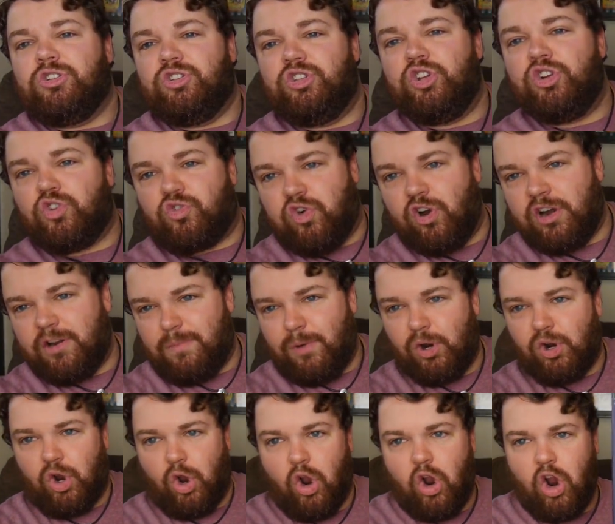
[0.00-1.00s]
The
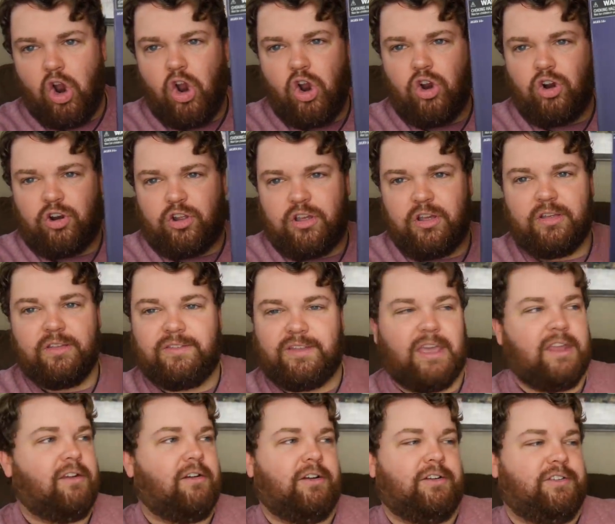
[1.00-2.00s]
Incredible Hulk! It's
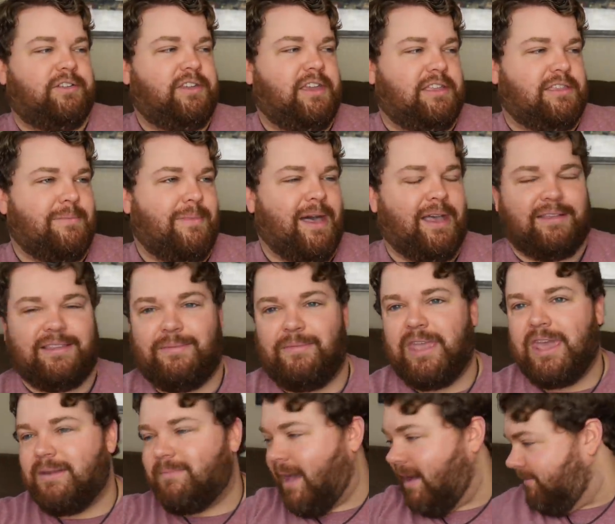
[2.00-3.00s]
kind of hard to see in the box. Let me
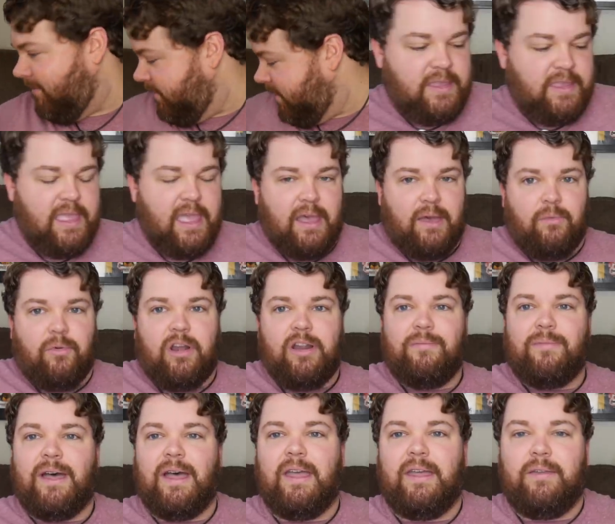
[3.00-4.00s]
get him out for you. Yeah, one
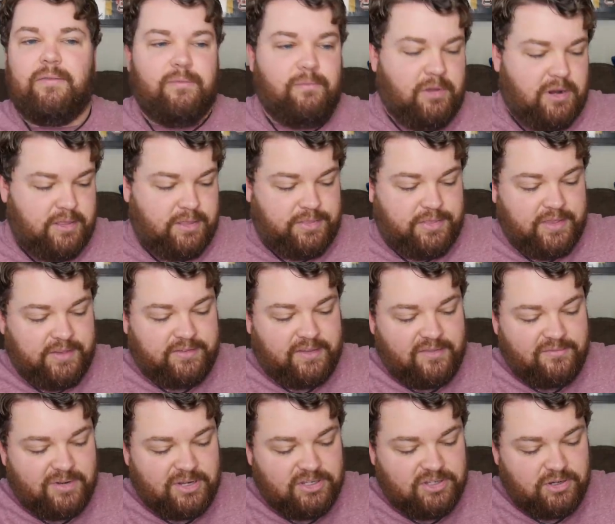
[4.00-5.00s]
of my, one of the things
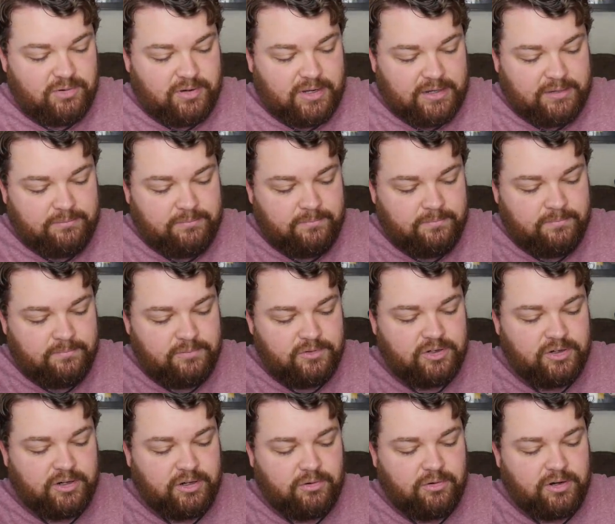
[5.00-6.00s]
I've been doing
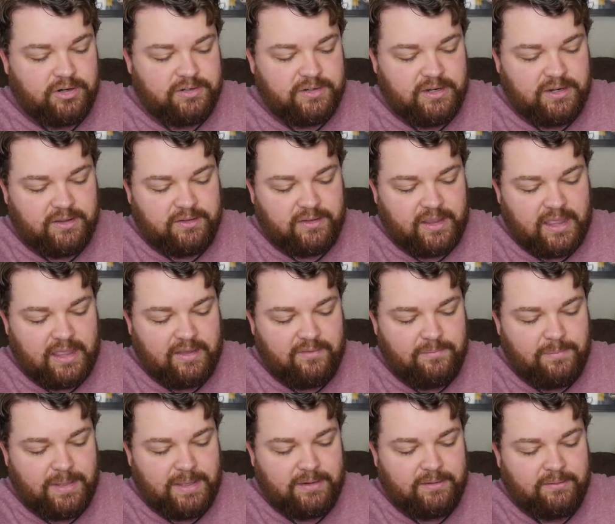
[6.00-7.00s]
during quarantine is I
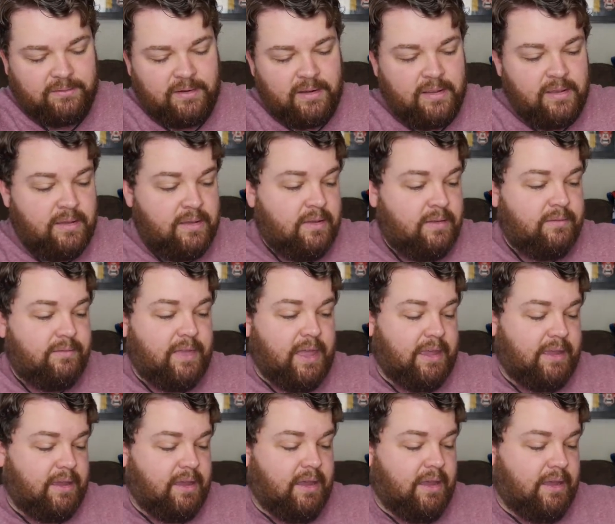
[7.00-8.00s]
have been,
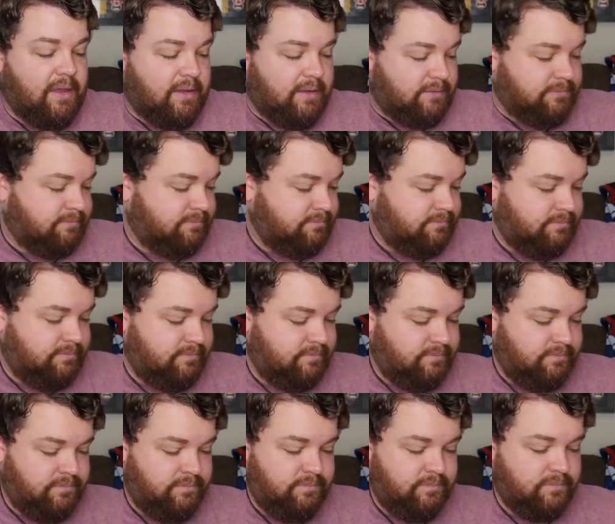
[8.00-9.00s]
like, uh,
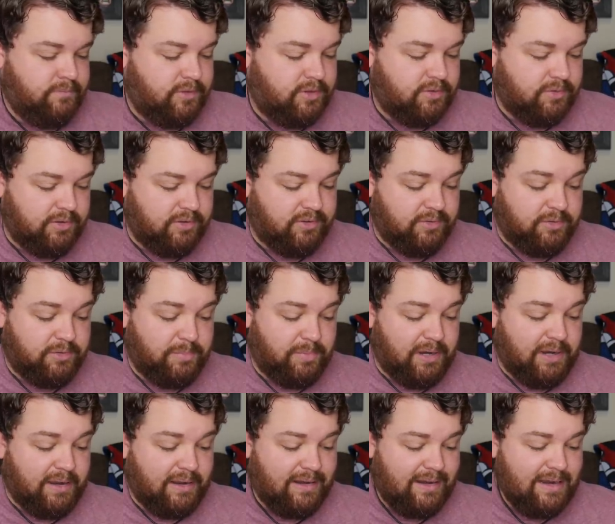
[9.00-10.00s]
doing some
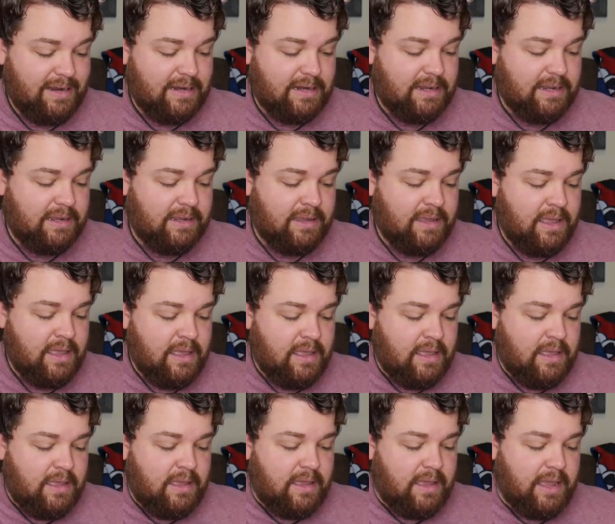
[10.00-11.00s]
spring cleaning
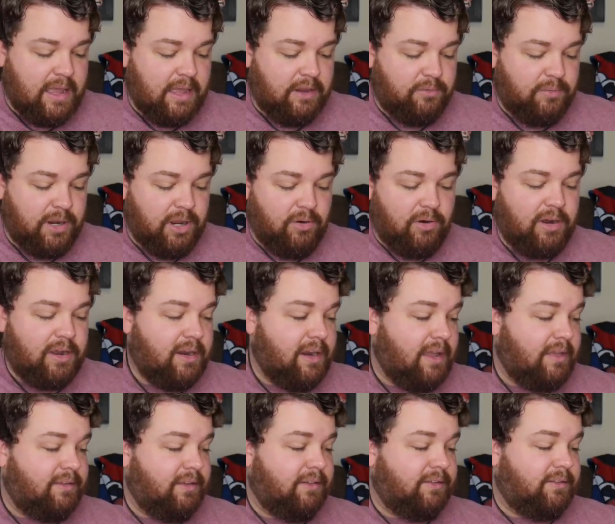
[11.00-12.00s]
and
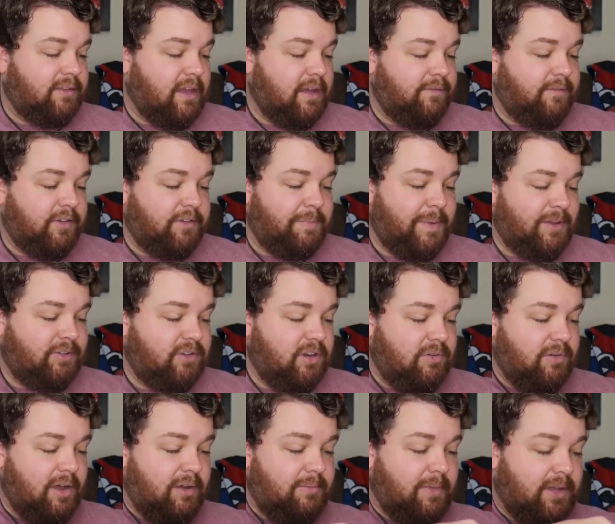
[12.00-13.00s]
reorganizing stuff, especially
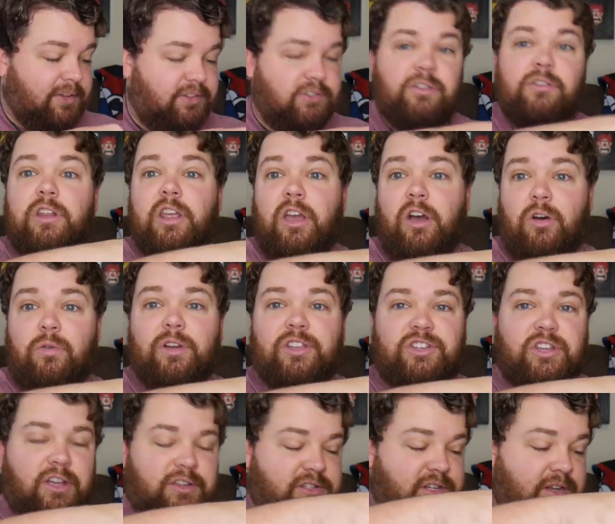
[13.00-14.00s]
around my studio,
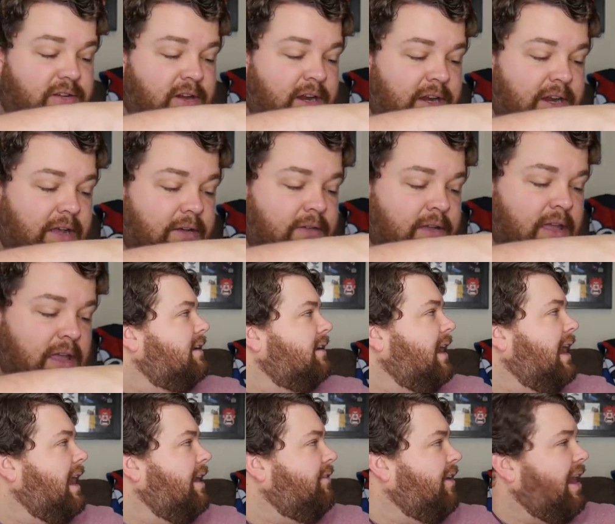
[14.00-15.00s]
which y'all see right now.
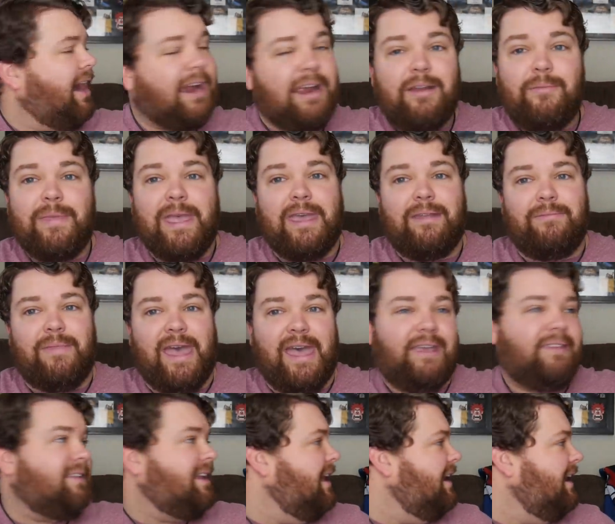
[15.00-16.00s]
I have an Iron Man
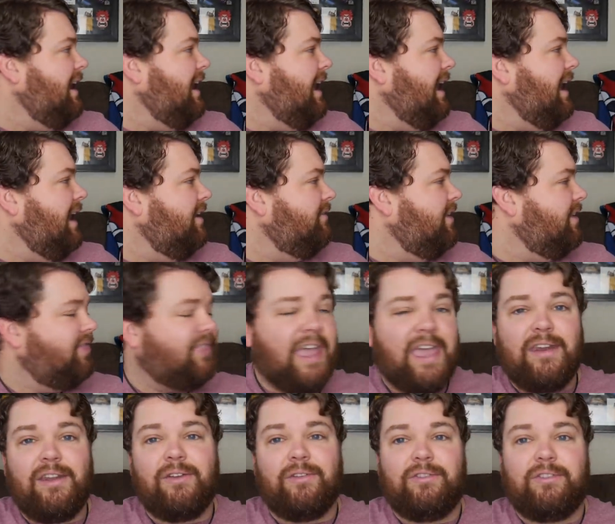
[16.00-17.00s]
mask, and I have a
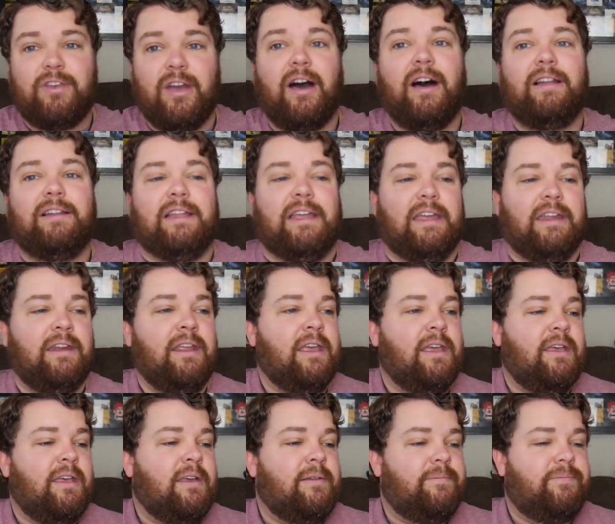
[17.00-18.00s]
Thanos gauntlet,
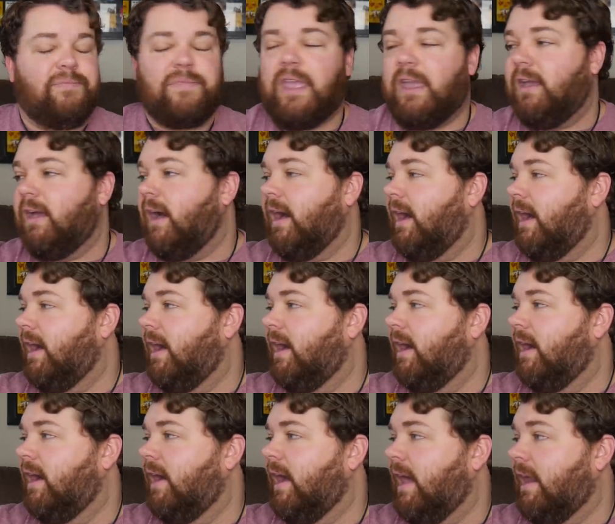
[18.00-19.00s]

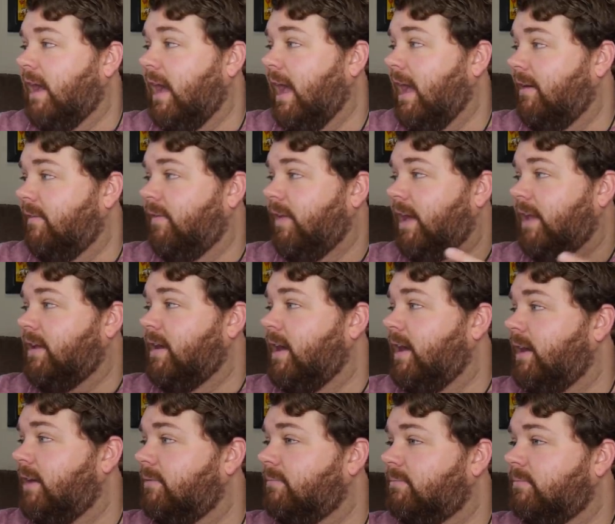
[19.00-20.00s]
uh, and I have, like,
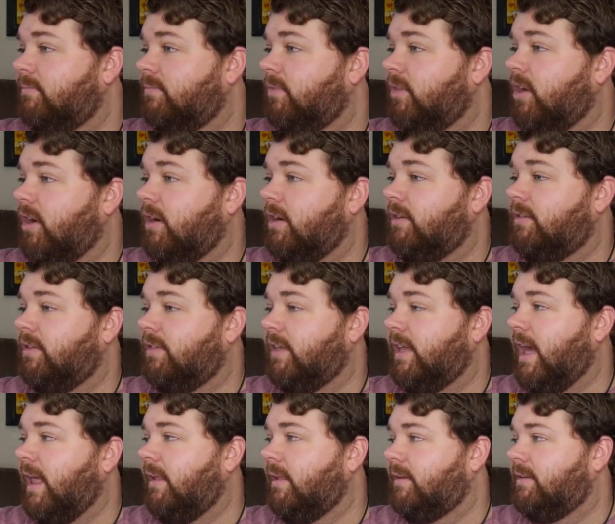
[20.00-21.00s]
a Guardians of the
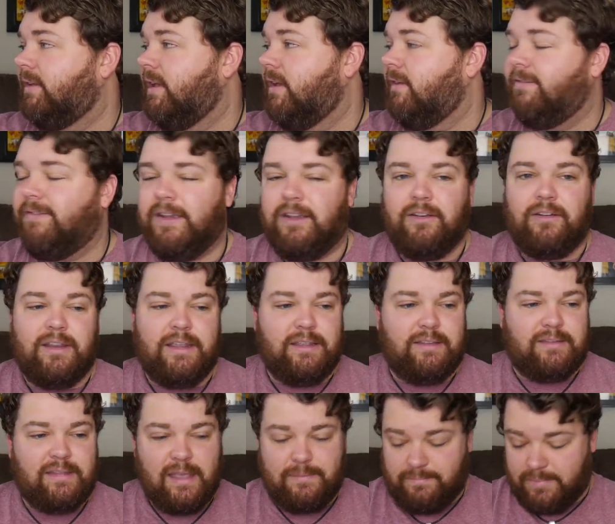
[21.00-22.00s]
Galaxy figurine
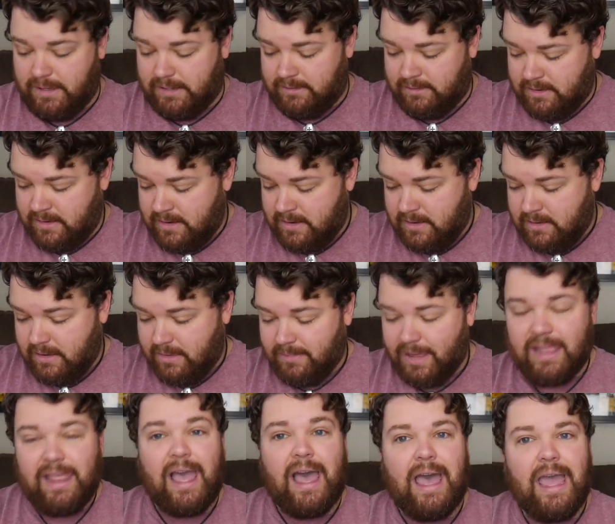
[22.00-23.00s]
set, but I'm
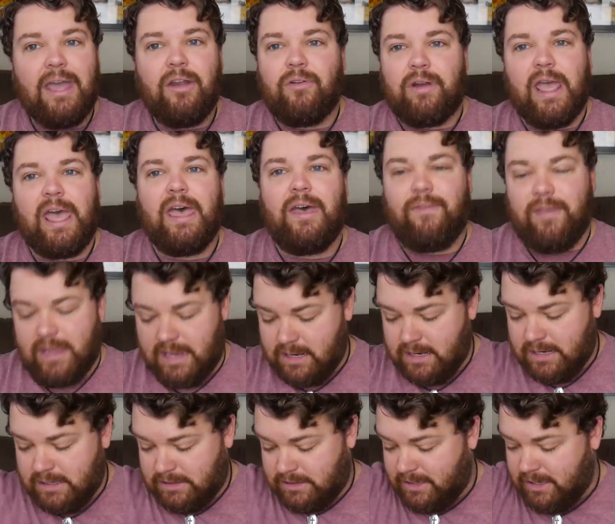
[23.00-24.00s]
like, I don't have
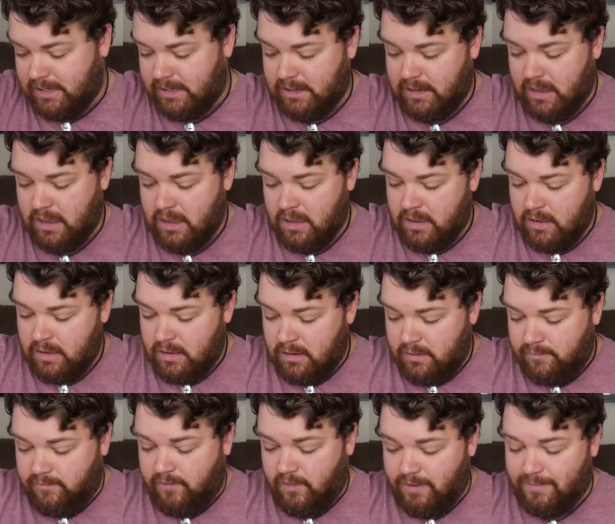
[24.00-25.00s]
anything
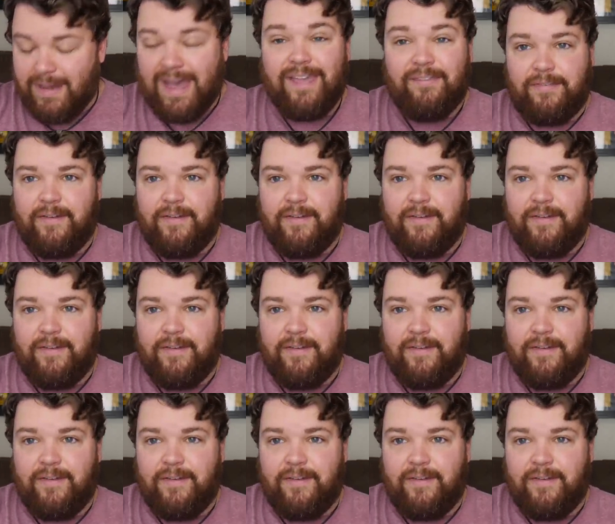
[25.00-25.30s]
for my